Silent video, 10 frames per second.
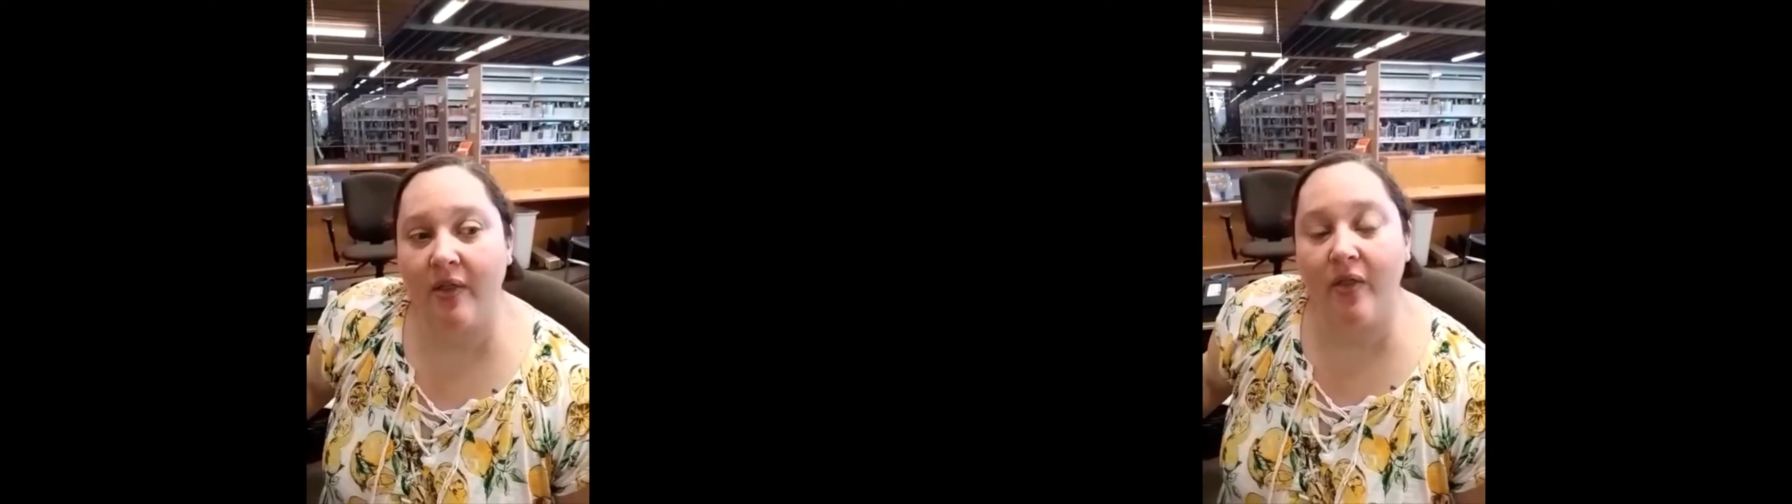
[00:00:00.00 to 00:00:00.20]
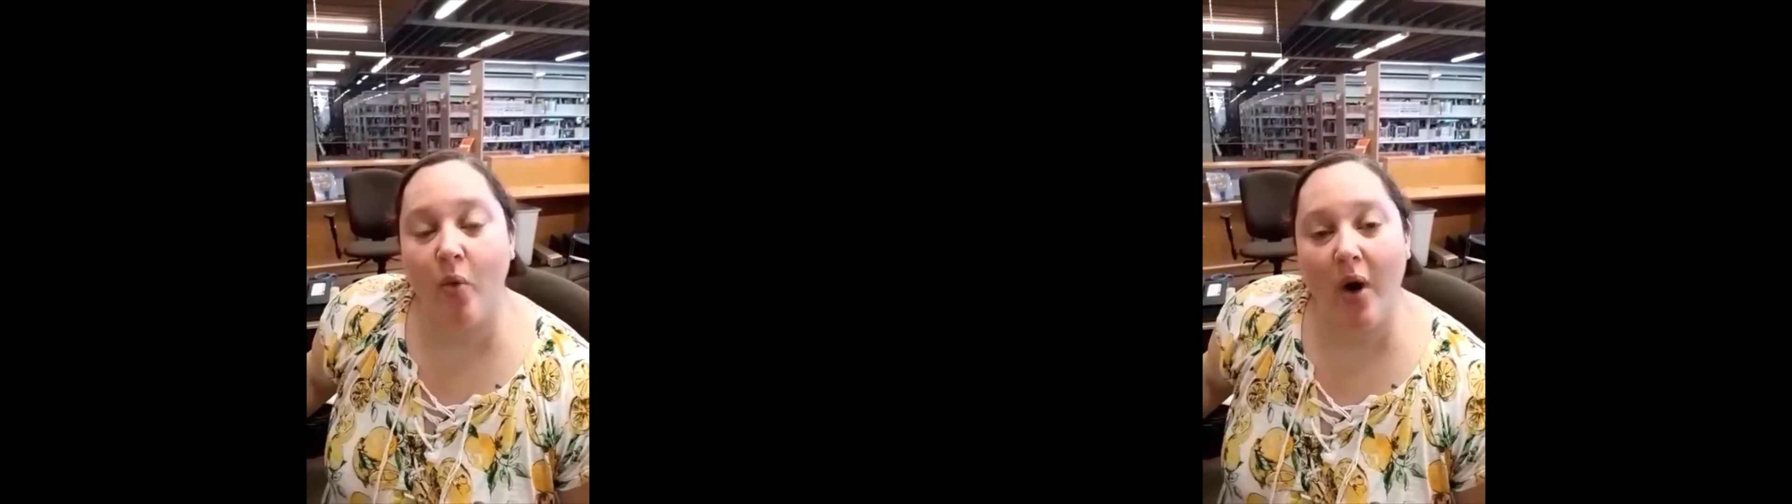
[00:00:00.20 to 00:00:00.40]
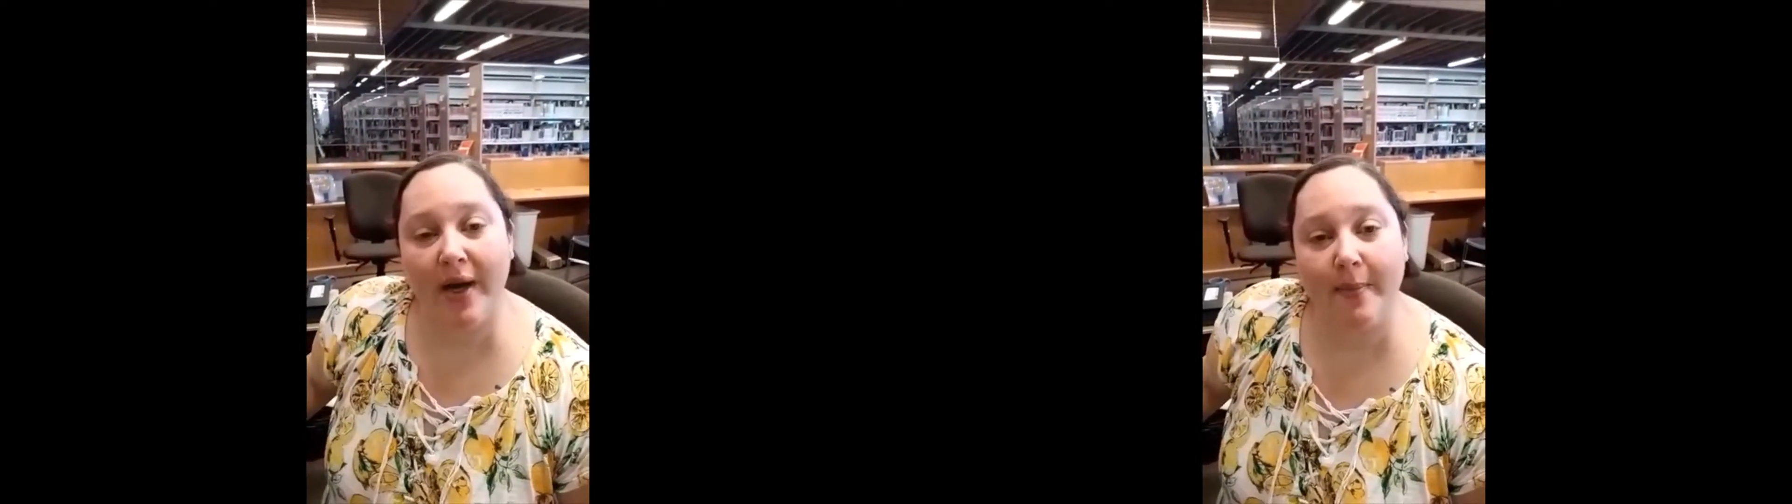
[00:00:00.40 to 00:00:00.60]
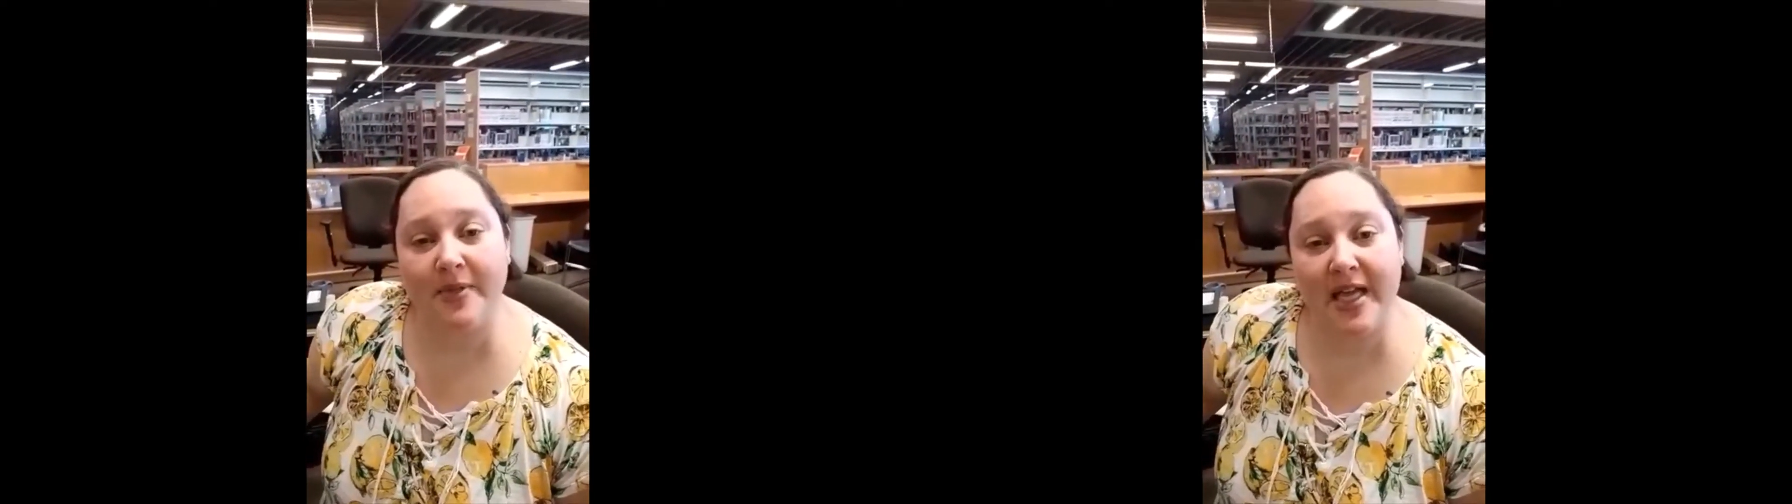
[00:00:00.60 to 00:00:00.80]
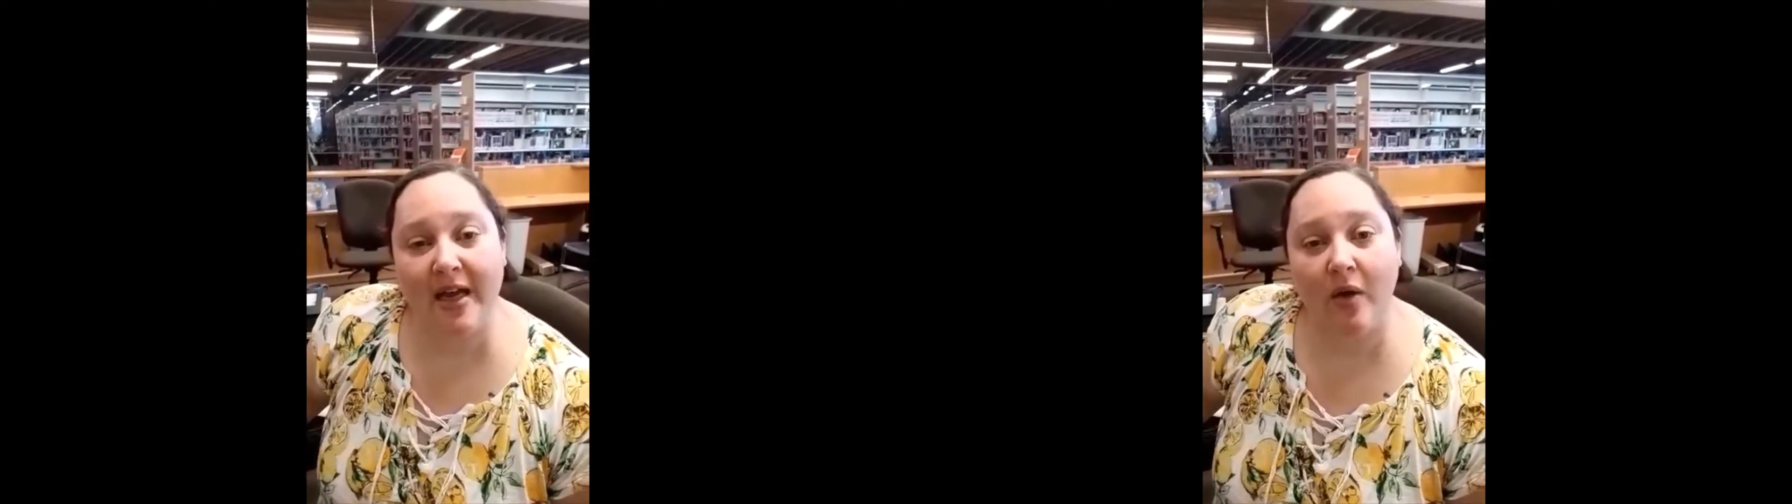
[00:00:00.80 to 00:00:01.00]
the one
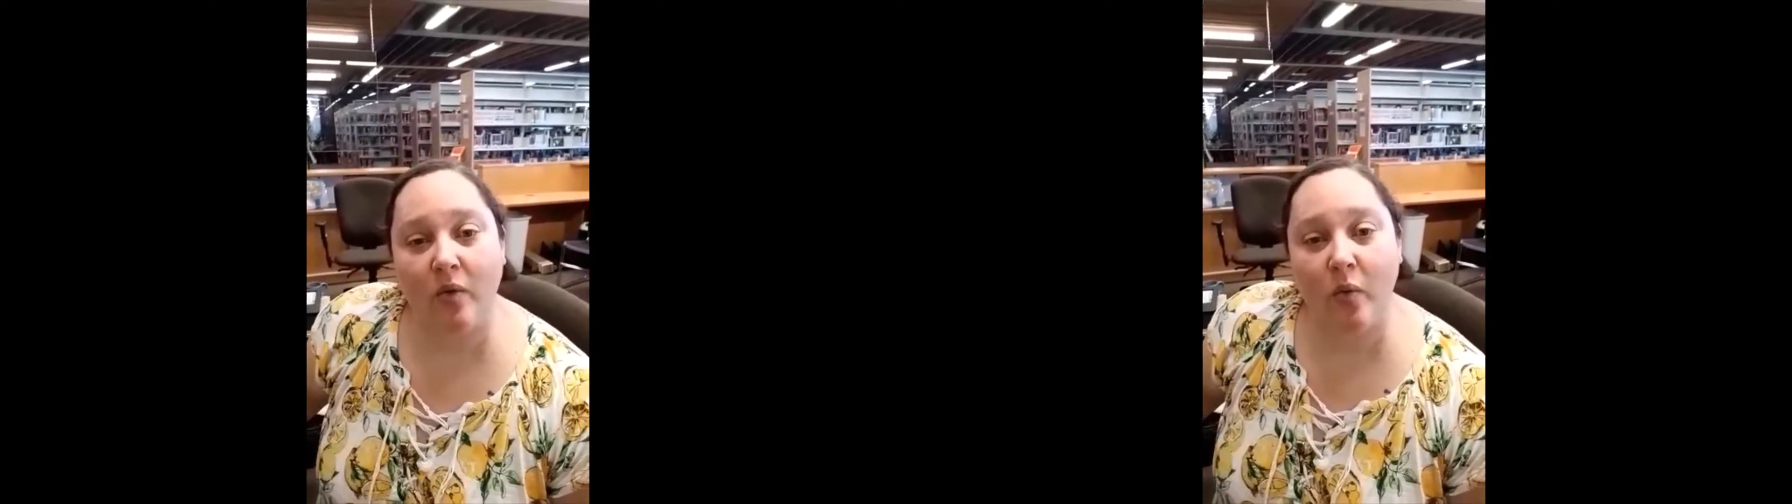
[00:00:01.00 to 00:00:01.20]
uptown,